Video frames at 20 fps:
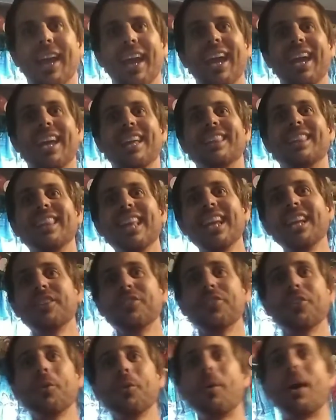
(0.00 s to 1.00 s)
Hey, thanks
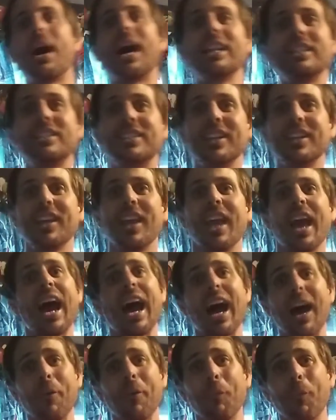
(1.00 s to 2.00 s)
for watching.
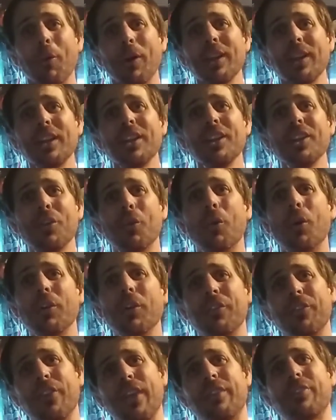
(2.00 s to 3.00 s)
What are
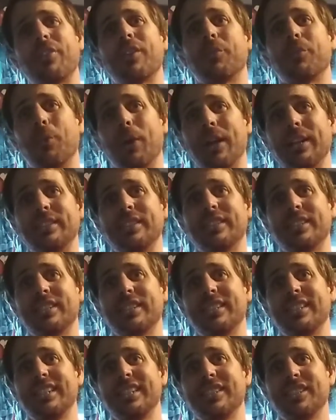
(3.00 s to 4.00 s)
your favorite ways to
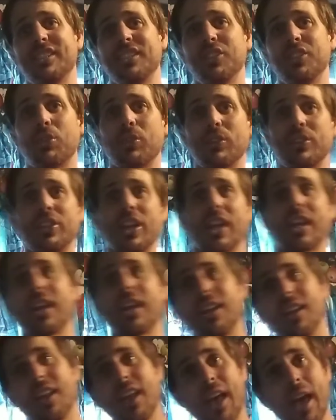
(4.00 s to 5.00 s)
season your
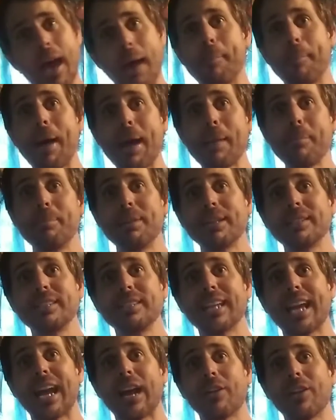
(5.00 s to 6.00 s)
chicken? Am I
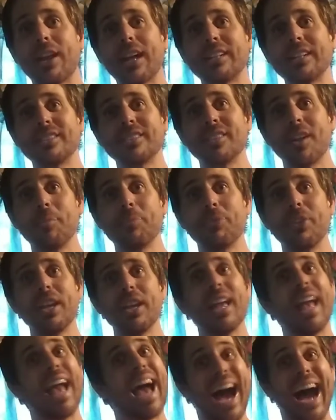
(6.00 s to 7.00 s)
missing out on
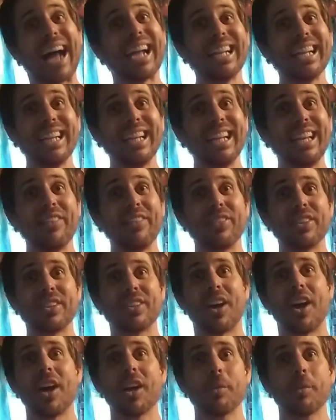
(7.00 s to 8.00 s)
something? I didn't even
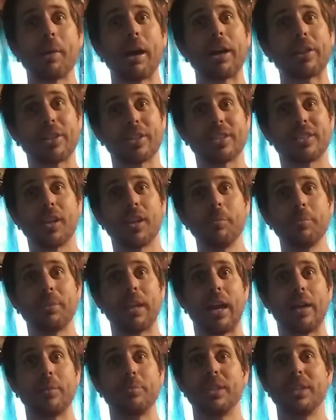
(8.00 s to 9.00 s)
talk about that
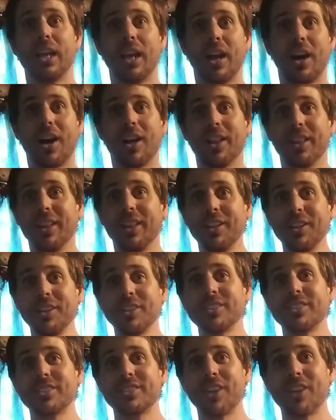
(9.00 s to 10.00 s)
sometimes. A
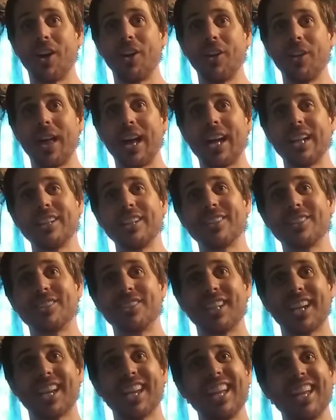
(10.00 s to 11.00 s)
little salt on your
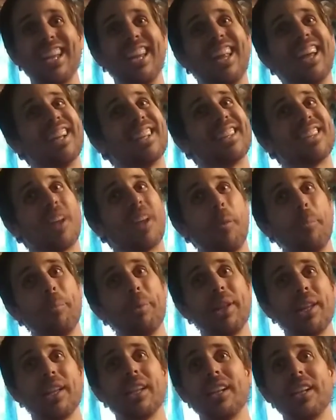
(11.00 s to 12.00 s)
chicken, dunk
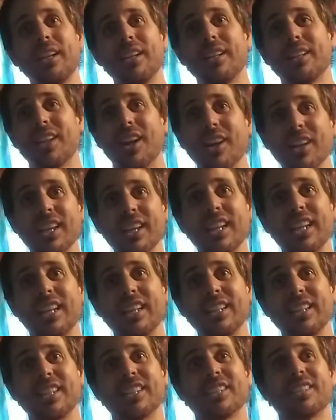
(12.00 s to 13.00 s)
it
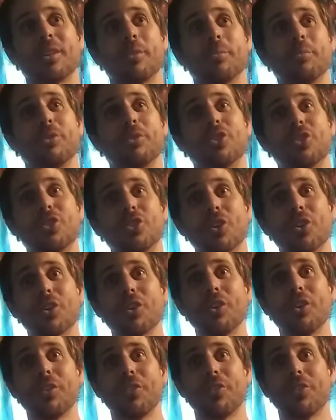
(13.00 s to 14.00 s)
into some
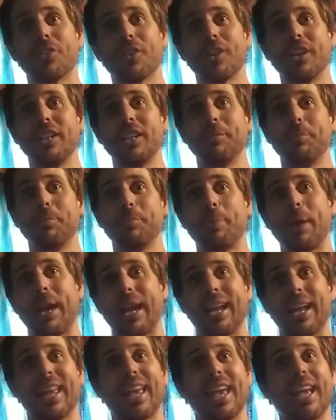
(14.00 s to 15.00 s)
sugar-free
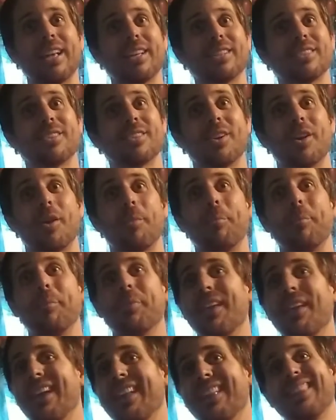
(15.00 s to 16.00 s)
pancake syrup.
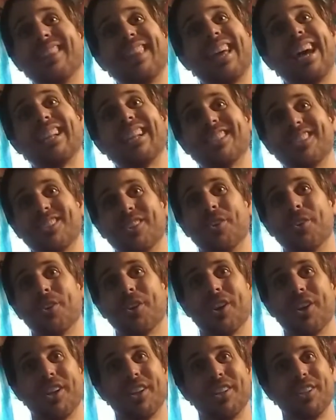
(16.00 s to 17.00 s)
That's so
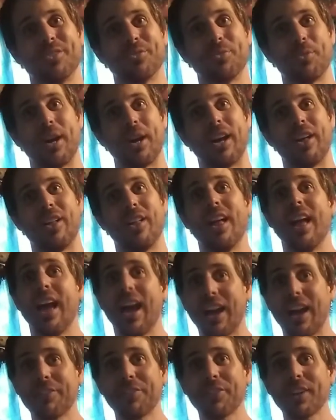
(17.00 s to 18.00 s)
good as well.
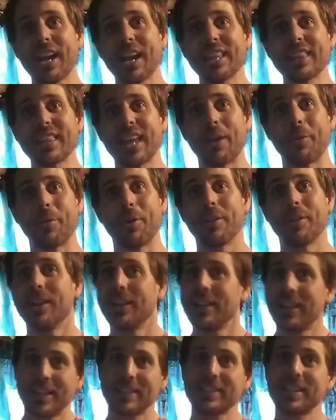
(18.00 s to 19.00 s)
I forgot that one.
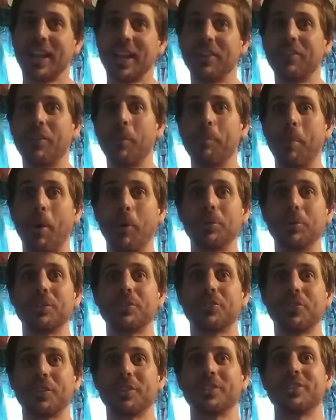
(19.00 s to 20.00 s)
That's kind of a
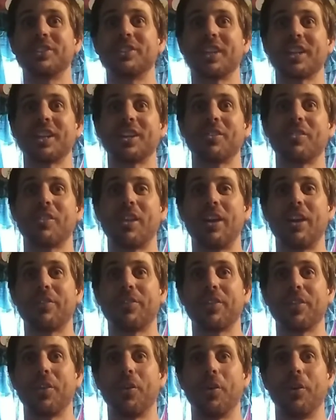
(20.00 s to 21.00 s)
bonus for sticking around
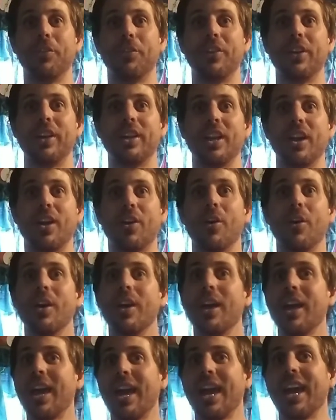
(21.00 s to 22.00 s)
for the whole video.
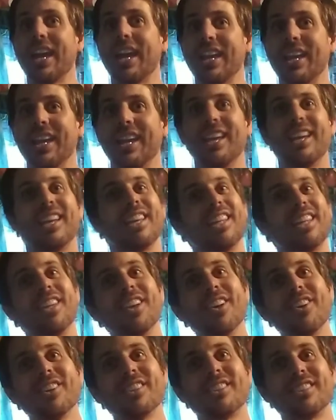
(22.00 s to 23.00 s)
Hey,
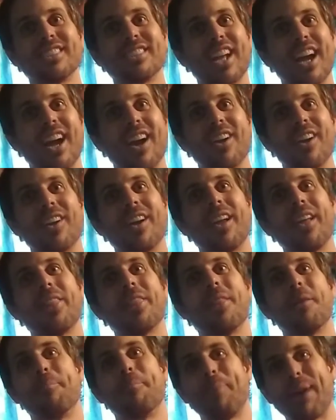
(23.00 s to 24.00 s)
you're a star.
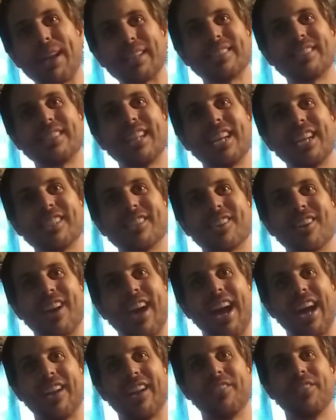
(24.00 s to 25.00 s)
The best days are
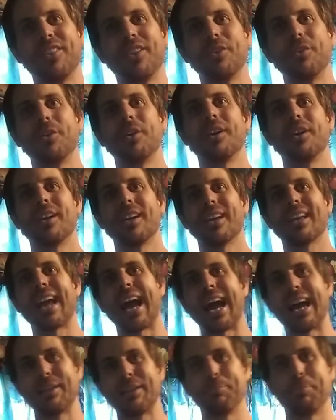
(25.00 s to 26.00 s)
ahead of you.
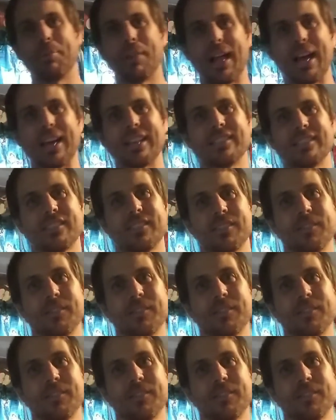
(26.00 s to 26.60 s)
God bless.